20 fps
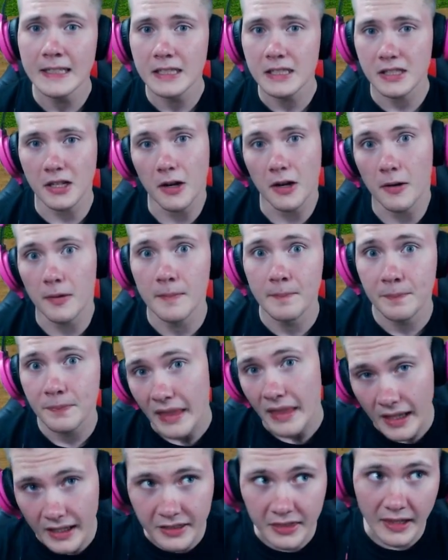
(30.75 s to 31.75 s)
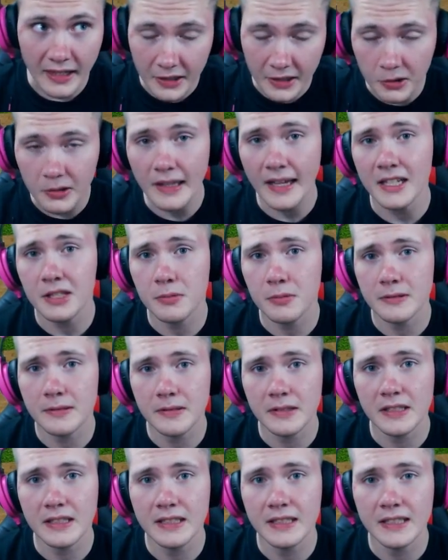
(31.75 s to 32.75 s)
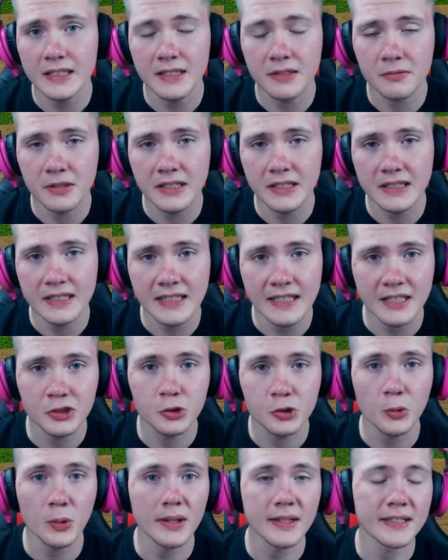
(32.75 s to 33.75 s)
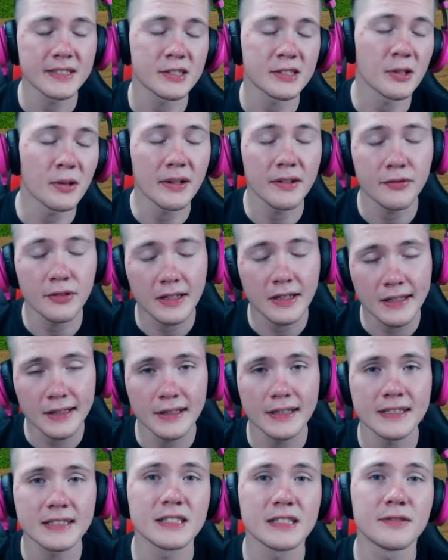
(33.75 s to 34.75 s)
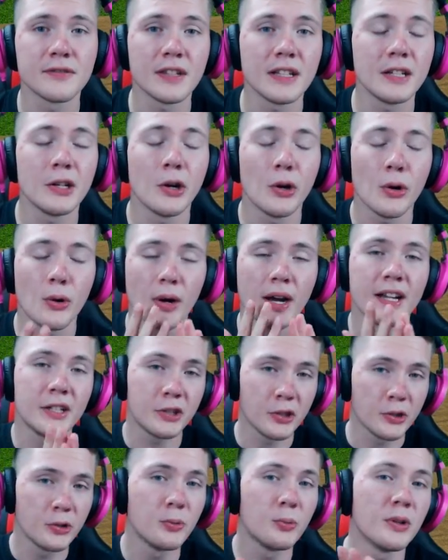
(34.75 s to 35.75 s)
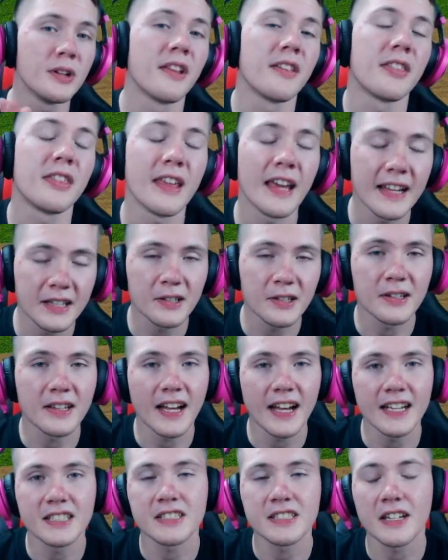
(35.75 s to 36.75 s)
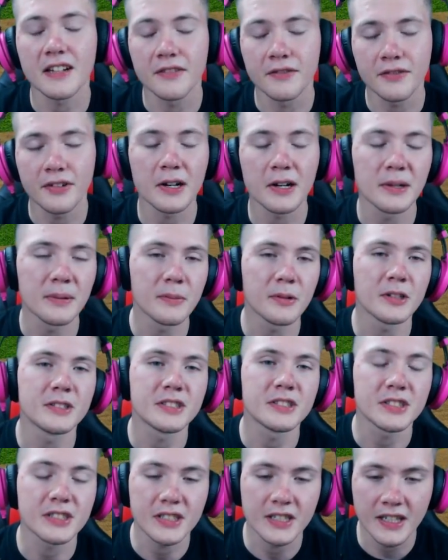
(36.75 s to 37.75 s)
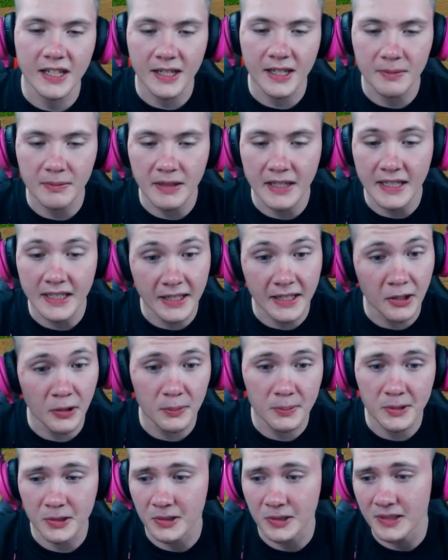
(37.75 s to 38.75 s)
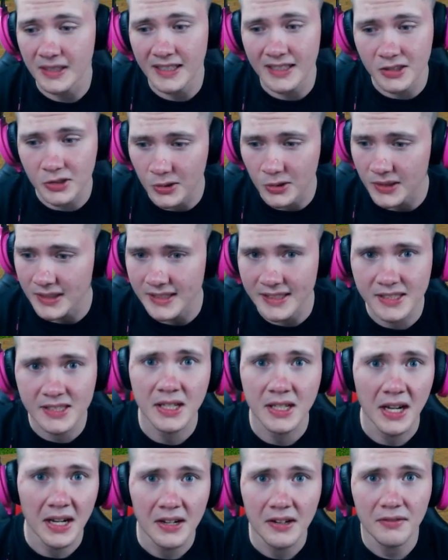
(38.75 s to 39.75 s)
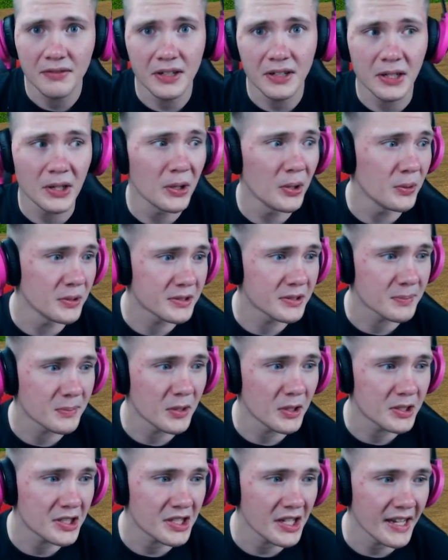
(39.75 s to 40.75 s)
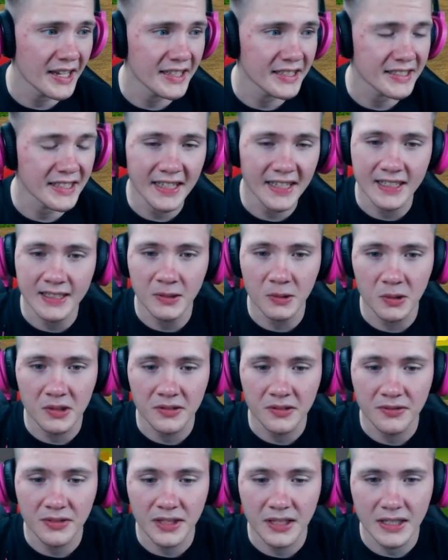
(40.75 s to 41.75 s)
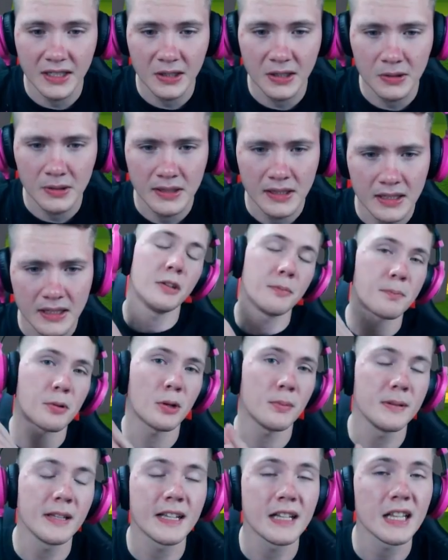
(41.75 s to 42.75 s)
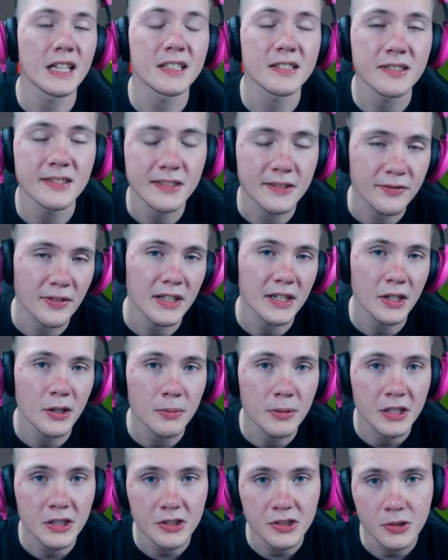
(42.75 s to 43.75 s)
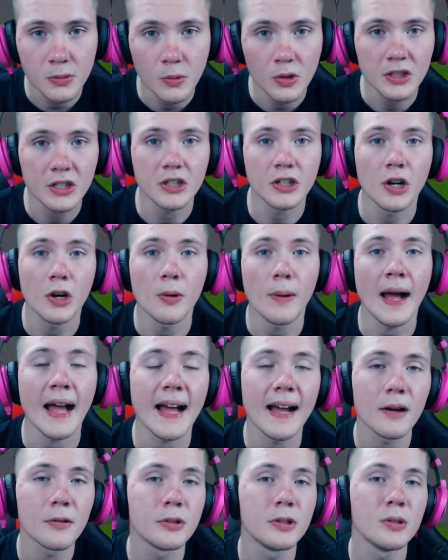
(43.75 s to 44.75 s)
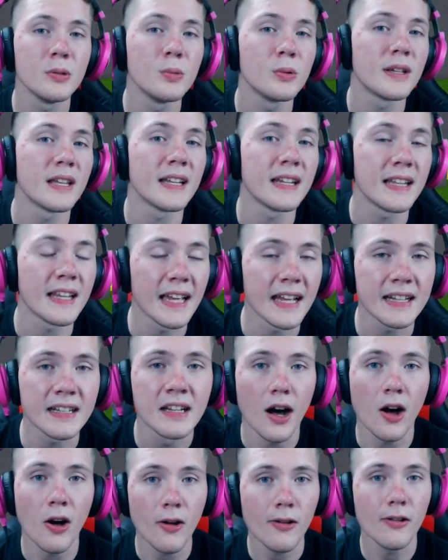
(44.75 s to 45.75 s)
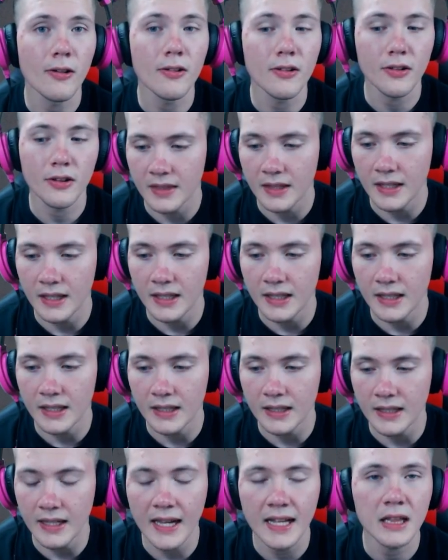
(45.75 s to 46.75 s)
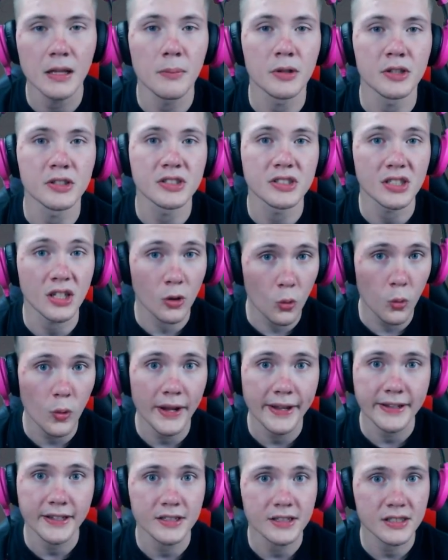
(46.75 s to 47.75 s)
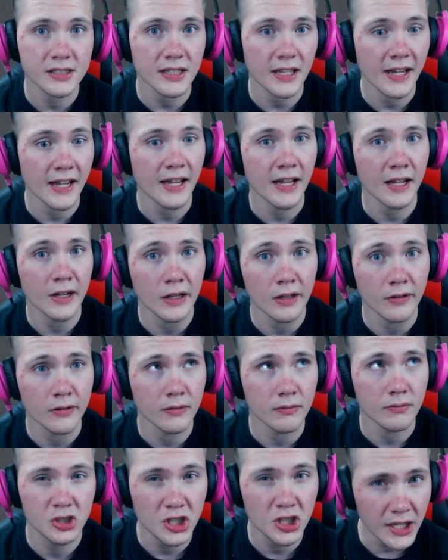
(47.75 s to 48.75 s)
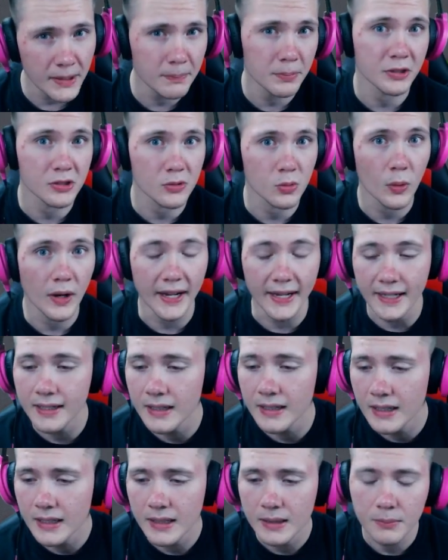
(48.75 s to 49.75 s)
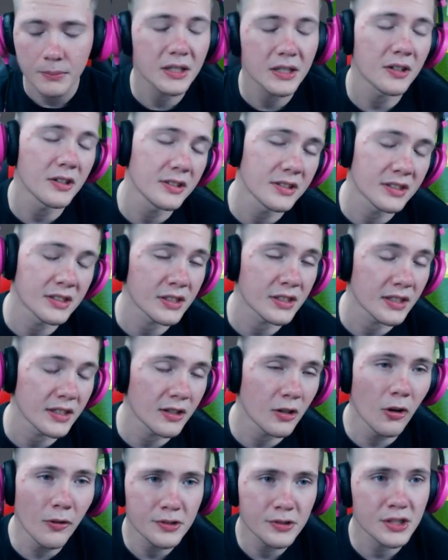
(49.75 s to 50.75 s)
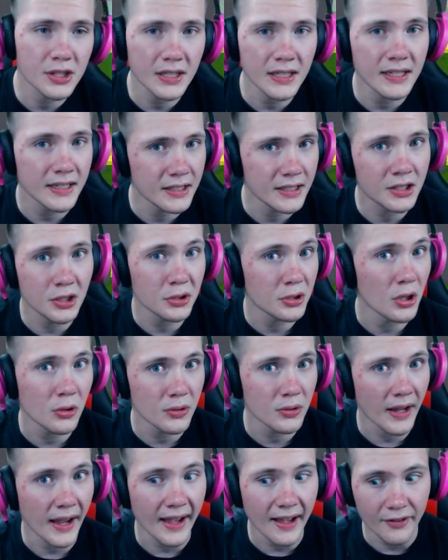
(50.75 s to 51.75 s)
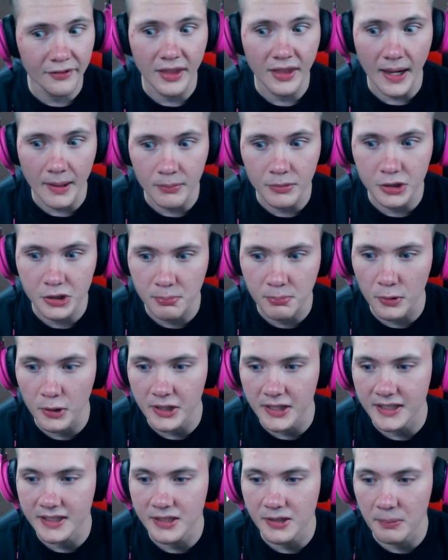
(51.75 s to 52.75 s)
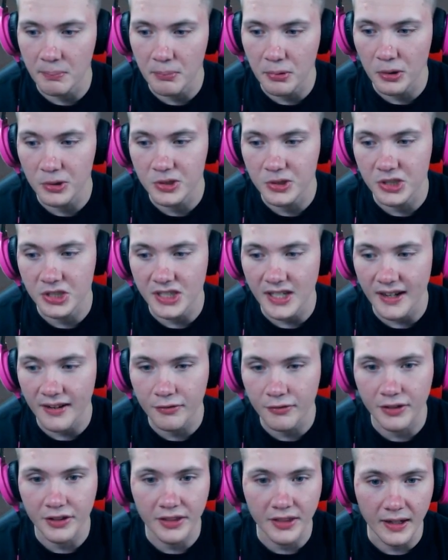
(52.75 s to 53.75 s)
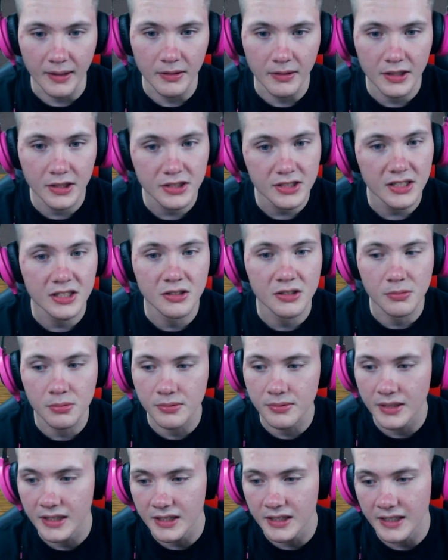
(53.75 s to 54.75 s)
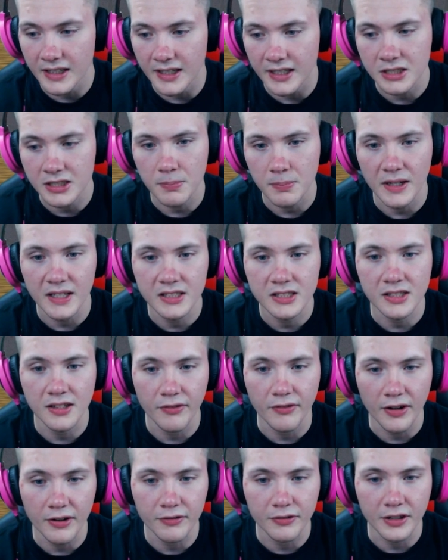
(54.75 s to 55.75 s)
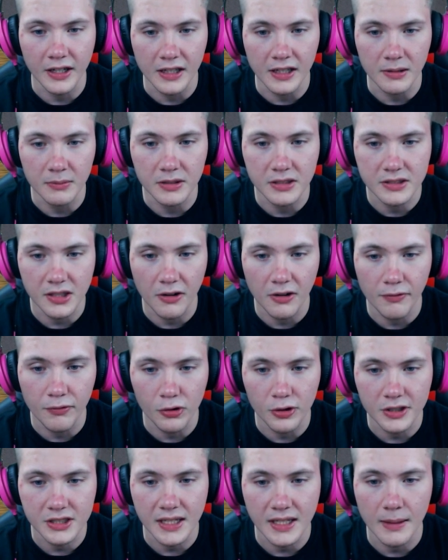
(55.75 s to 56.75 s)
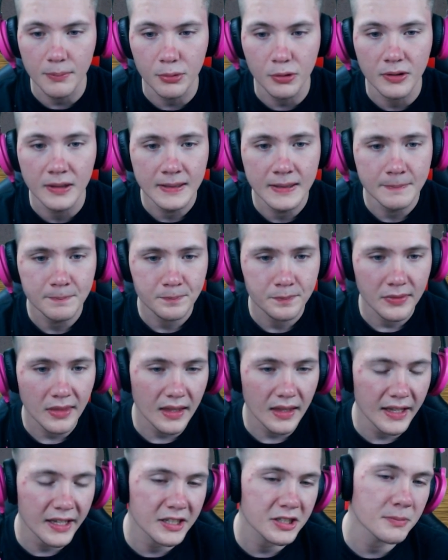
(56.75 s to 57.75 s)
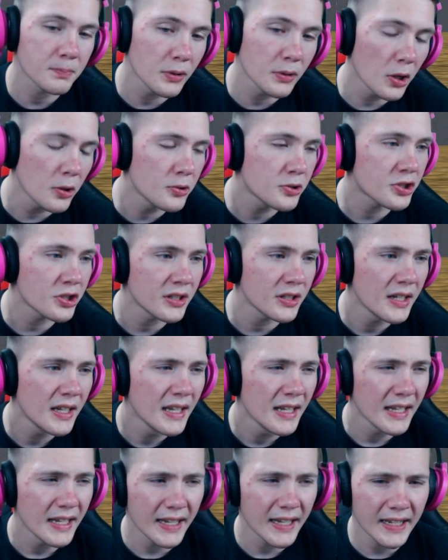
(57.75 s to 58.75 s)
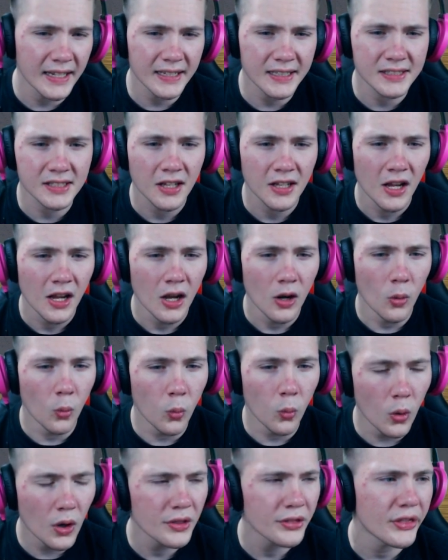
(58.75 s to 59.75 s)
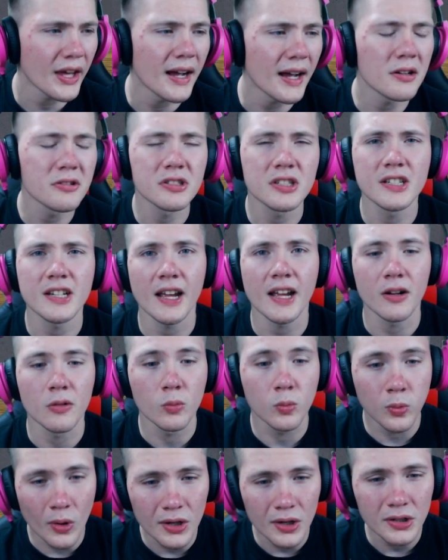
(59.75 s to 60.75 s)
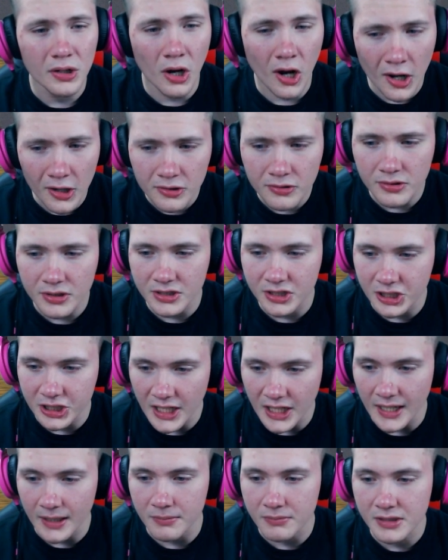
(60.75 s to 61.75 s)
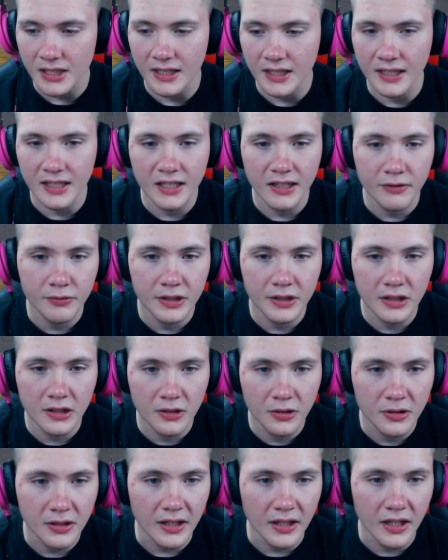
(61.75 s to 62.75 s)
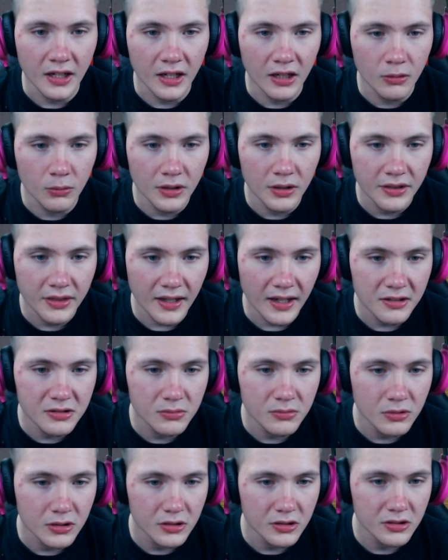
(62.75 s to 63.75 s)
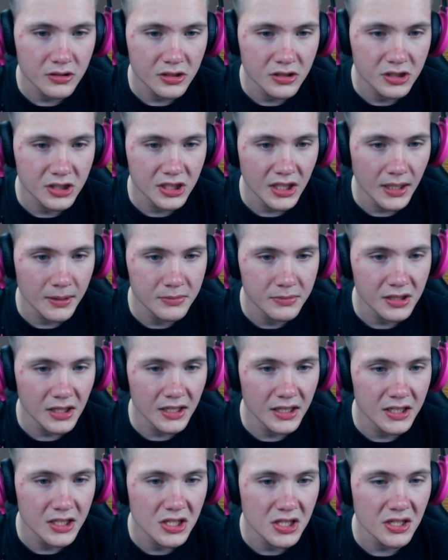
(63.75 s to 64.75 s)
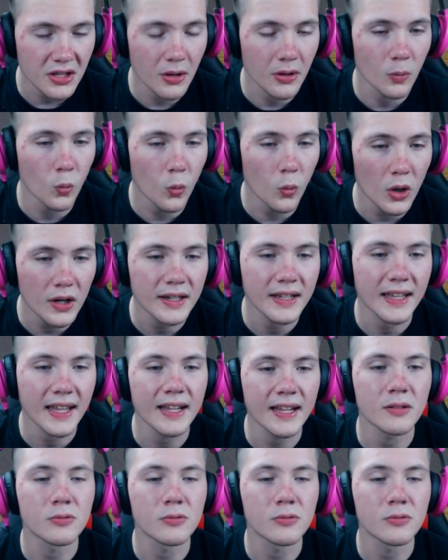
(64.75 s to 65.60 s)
So I think you guys will really enjoy this. So if you click this video, I do want to thank you guys very much, and I hope you're gonna enjoy this video as much as any other video. You probably clicked on this video because you want to know how you can get all the elements the quickest and cheapest way, because obviously you don't have that much money to purchase everything because it's really expensive, every element. So for example, explosion is 1,100 gems, and if we look, 1,100 gems is 1k